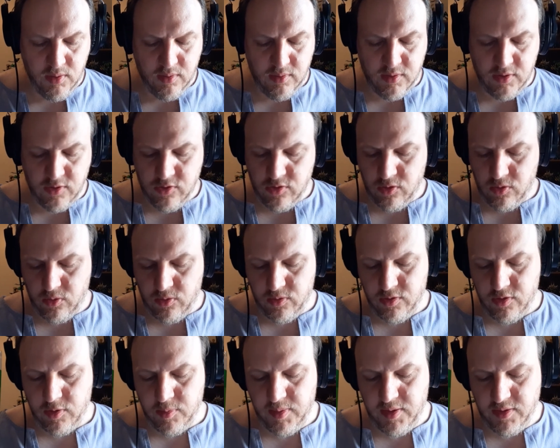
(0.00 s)
They told
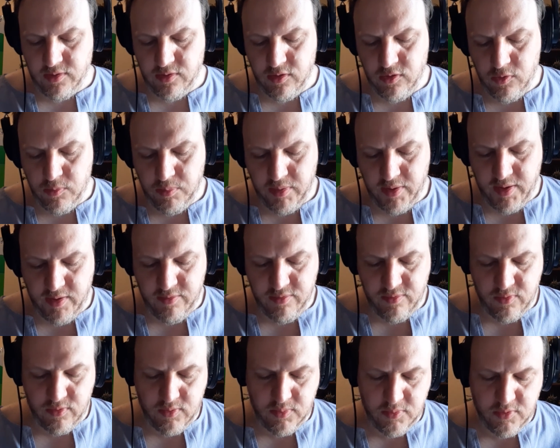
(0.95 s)
her about the new
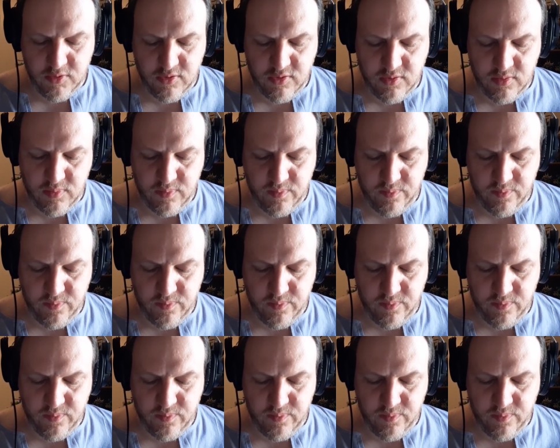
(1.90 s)
platforms,